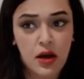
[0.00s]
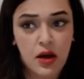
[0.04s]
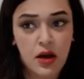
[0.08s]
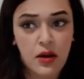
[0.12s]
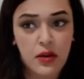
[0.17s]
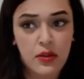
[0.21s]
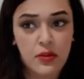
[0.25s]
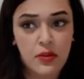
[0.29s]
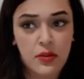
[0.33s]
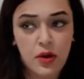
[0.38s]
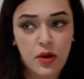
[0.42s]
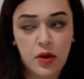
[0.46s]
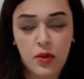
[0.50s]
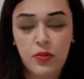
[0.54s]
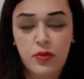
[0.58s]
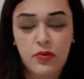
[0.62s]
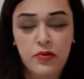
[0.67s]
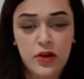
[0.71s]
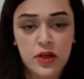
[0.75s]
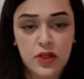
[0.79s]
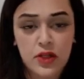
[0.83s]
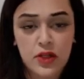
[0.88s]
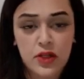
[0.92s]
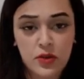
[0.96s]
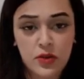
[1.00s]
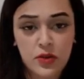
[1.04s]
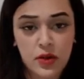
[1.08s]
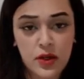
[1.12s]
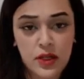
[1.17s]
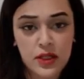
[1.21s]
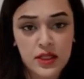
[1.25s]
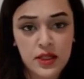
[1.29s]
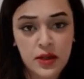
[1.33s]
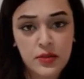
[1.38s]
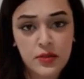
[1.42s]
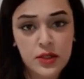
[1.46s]
or professional
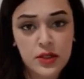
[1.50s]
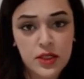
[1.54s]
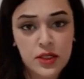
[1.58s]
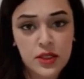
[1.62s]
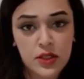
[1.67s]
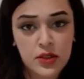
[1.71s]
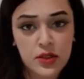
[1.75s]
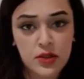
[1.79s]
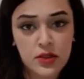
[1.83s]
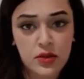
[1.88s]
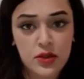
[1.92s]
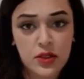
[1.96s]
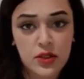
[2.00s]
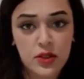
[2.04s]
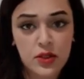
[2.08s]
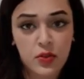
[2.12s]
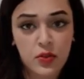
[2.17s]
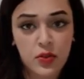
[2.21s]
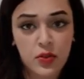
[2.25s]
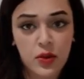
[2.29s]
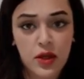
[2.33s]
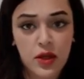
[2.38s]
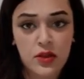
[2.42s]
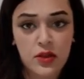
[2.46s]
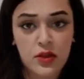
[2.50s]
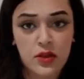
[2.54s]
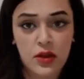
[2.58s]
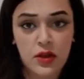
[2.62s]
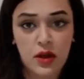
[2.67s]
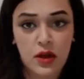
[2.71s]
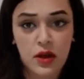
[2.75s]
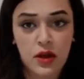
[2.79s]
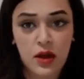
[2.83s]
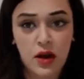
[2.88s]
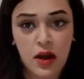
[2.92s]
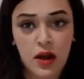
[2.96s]
indemnity insurance with
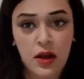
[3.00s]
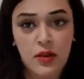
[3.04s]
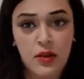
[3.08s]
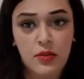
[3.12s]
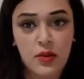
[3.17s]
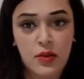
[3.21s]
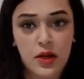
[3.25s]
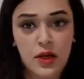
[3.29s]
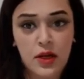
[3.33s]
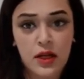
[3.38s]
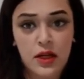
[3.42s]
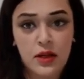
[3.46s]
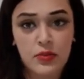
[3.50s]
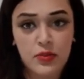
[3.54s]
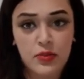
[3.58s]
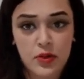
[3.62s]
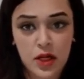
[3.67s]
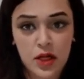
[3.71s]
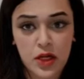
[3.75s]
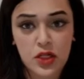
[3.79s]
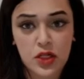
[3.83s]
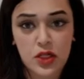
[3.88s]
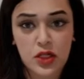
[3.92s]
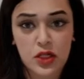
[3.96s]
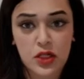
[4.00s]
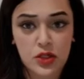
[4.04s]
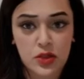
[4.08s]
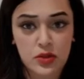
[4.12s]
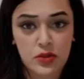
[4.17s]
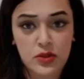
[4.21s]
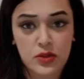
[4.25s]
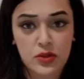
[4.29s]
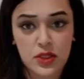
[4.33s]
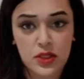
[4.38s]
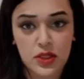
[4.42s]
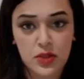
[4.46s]
a client money protection
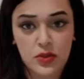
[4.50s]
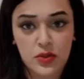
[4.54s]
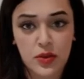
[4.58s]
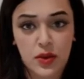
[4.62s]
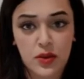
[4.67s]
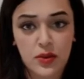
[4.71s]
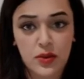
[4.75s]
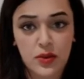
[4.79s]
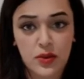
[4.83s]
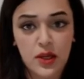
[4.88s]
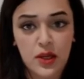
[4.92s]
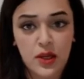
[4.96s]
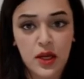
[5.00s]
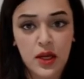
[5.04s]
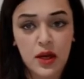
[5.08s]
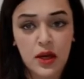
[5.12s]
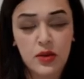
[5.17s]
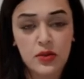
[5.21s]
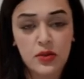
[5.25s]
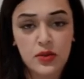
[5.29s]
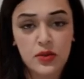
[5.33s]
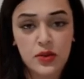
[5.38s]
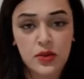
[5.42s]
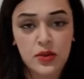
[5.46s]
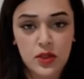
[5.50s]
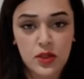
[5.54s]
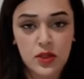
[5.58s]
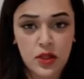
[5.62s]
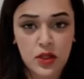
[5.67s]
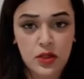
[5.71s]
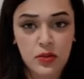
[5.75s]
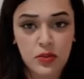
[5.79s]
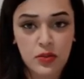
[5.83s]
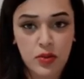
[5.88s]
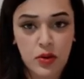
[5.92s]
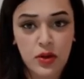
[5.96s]
insurance as well with
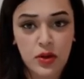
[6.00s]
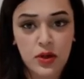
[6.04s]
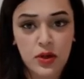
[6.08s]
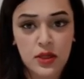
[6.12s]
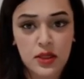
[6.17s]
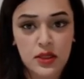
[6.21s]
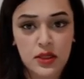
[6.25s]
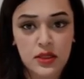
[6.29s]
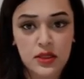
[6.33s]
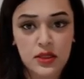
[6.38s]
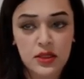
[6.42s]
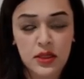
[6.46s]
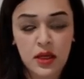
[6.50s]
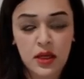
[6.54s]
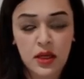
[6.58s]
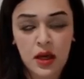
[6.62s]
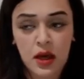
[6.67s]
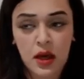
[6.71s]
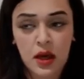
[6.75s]
certain brokers.